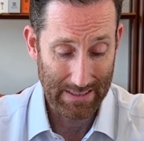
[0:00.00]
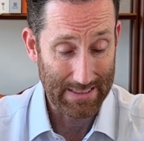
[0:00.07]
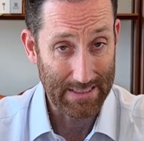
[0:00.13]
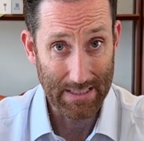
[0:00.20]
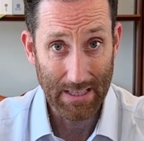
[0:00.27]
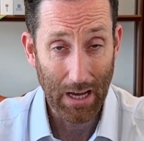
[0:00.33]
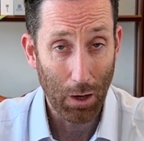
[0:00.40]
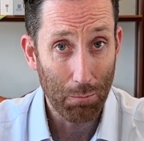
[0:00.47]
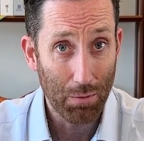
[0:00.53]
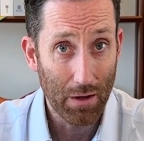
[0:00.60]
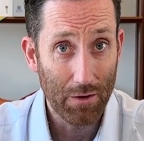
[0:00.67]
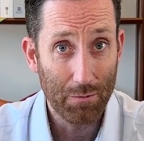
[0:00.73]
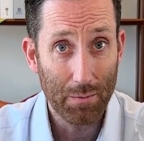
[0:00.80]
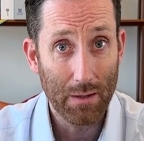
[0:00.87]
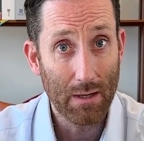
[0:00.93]
decal
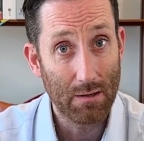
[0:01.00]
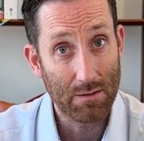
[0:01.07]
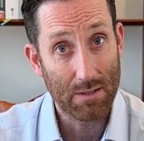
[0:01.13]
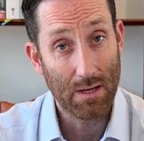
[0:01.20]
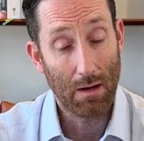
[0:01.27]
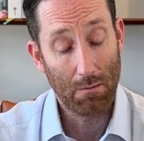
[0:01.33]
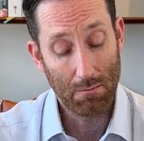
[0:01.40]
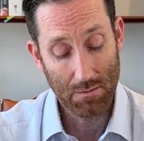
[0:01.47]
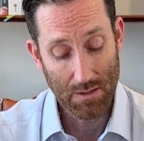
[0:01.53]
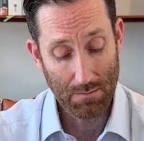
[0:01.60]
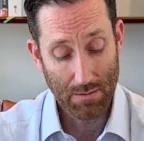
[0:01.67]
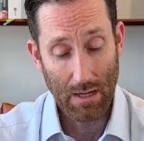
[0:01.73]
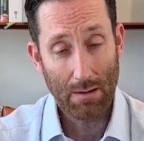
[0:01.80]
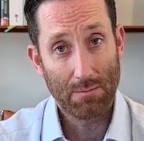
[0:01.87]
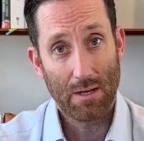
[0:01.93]
placement because
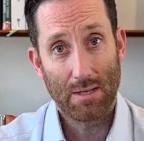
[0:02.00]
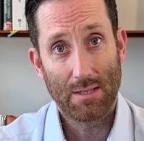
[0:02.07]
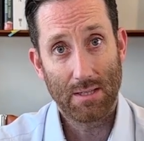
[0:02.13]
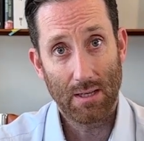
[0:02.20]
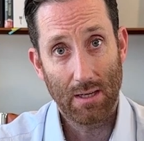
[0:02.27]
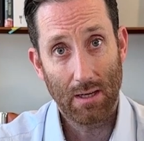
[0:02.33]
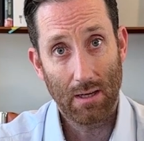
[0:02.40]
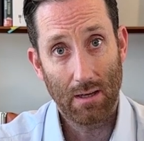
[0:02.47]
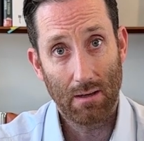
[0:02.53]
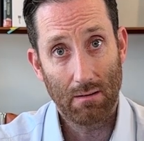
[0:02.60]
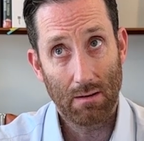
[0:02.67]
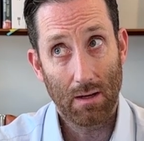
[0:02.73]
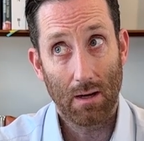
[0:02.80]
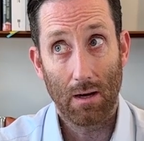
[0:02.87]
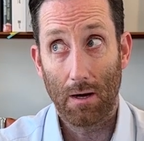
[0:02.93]
sometimes I
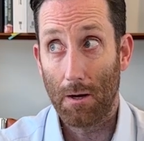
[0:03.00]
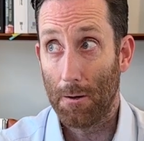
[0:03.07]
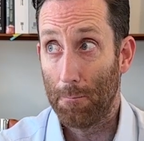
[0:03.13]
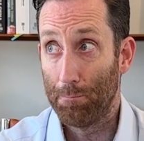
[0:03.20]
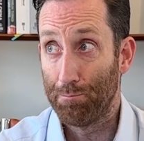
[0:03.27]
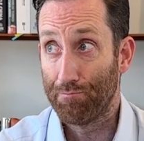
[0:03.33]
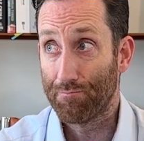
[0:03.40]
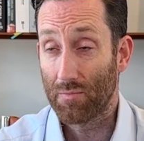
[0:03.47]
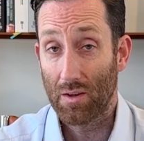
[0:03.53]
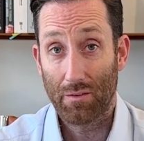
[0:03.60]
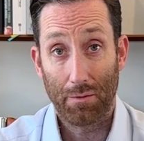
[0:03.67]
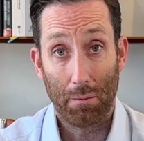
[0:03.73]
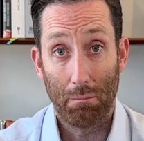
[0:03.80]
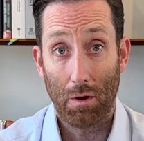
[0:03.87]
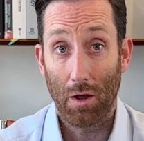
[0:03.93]
see
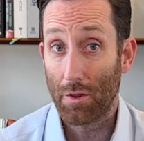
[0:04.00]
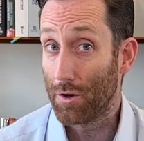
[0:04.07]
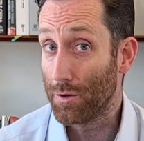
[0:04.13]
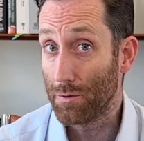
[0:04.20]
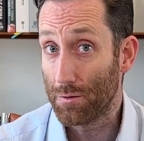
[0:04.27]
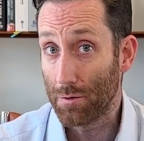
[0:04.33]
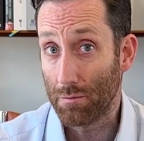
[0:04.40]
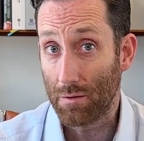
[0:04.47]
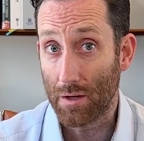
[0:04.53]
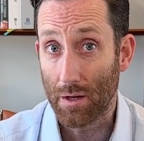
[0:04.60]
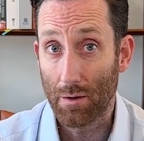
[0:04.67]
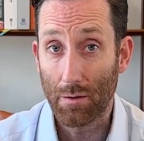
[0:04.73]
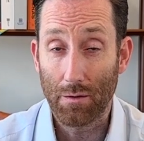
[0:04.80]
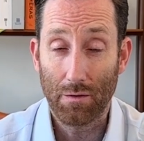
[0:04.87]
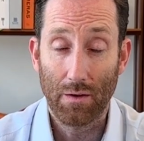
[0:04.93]
some other YouTube
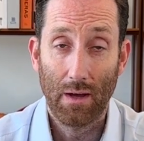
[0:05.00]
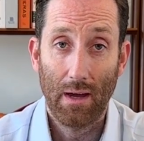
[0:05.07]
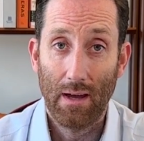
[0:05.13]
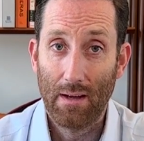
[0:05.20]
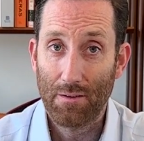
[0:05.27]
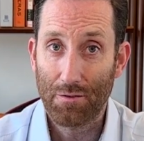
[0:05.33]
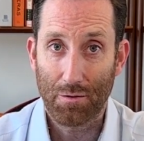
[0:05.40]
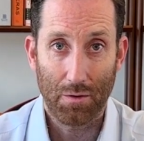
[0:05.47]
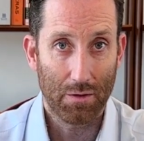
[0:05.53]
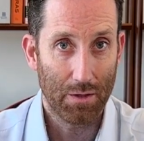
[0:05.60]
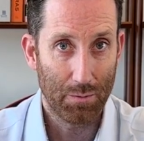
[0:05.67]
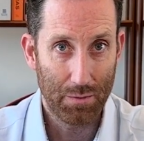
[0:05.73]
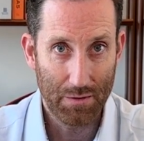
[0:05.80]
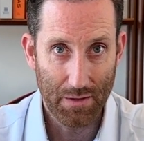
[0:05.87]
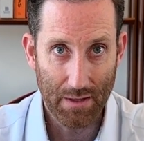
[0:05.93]
videos
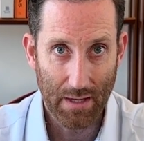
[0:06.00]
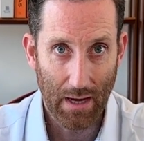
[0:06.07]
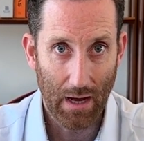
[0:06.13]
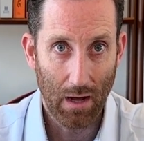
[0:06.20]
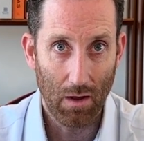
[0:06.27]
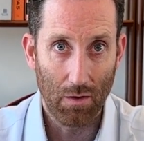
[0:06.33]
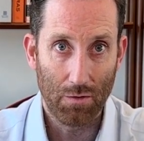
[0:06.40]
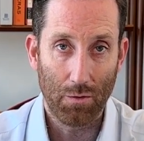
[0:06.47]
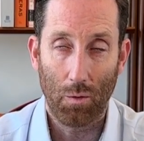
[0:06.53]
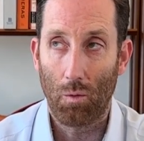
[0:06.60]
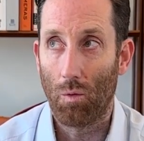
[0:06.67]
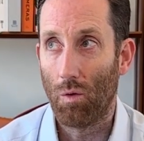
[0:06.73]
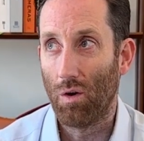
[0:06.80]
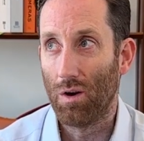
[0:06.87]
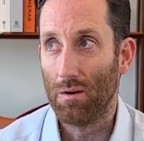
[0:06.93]
struggling with decals
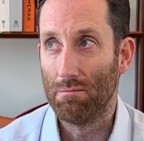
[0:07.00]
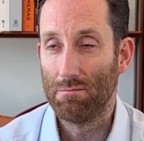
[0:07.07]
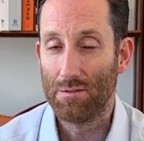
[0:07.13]
or